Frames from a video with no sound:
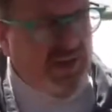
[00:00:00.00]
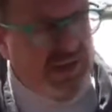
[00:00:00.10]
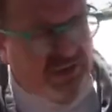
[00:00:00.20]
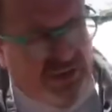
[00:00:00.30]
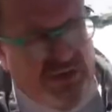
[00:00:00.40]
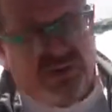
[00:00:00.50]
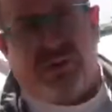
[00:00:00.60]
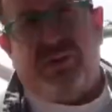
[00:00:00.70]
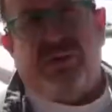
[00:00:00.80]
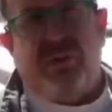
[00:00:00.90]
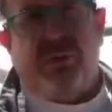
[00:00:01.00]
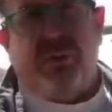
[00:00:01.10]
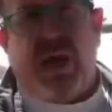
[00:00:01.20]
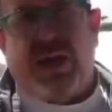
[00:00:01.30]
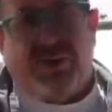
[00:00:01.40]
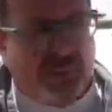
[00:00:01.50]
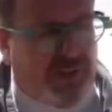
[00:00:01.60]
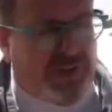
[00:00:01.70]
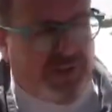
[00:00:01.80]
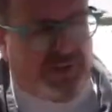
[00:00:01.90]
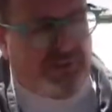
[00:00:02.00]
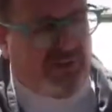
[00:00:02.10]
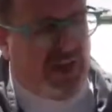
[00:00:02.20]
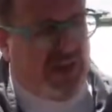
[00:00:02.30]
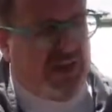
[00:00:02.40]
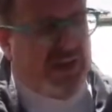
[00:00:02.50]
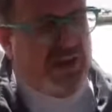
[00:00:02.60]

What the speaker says: in Jesus, who, as you will hear him say,